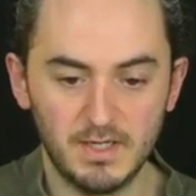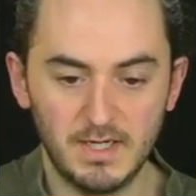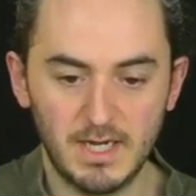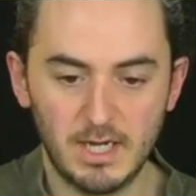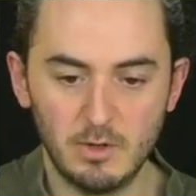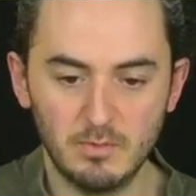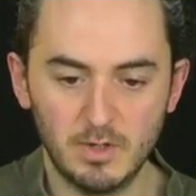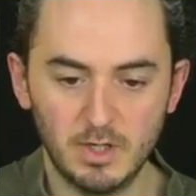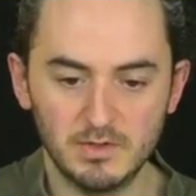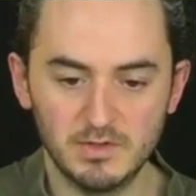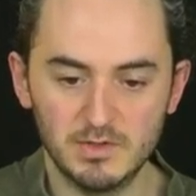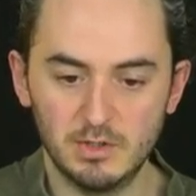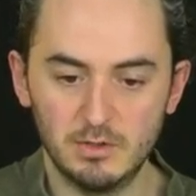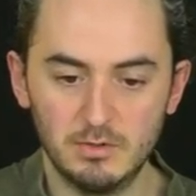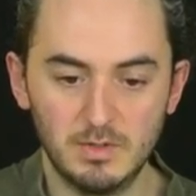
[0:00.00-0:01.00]
And now I'm going
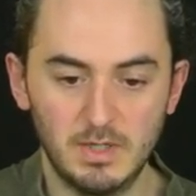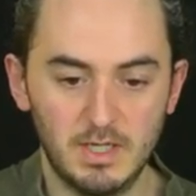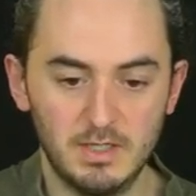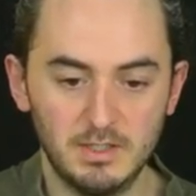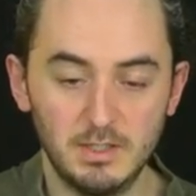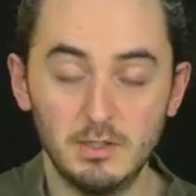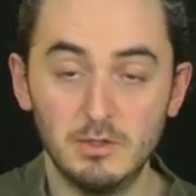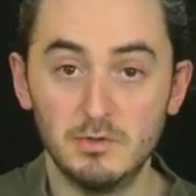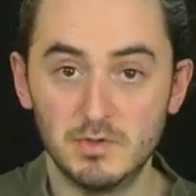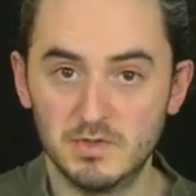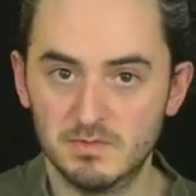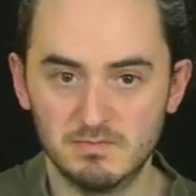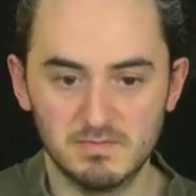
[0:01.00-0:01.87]
to use